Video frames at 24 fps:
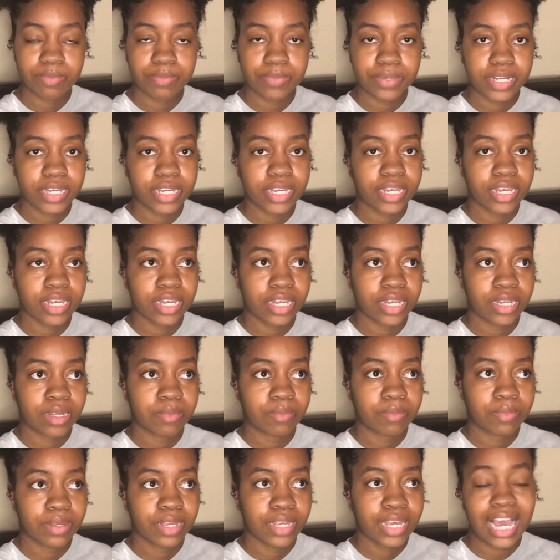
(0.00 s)
but
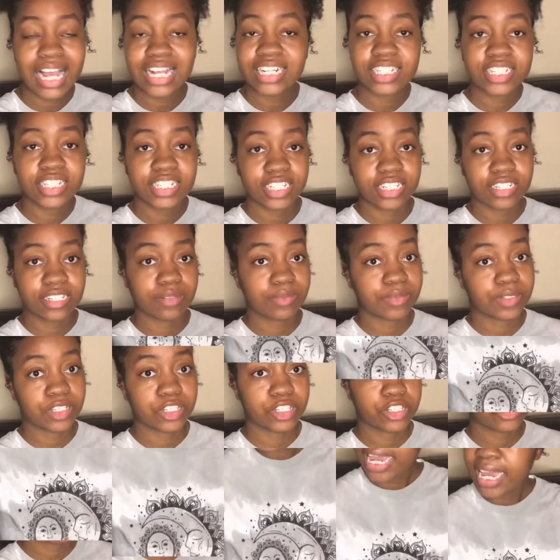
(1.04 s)
I just needed deep
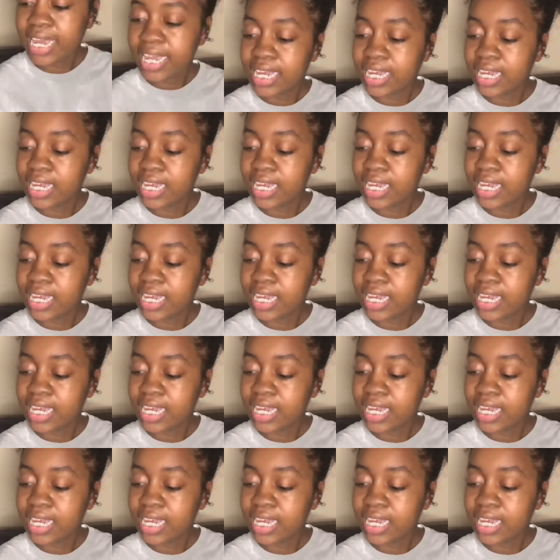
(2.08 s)
conditioners.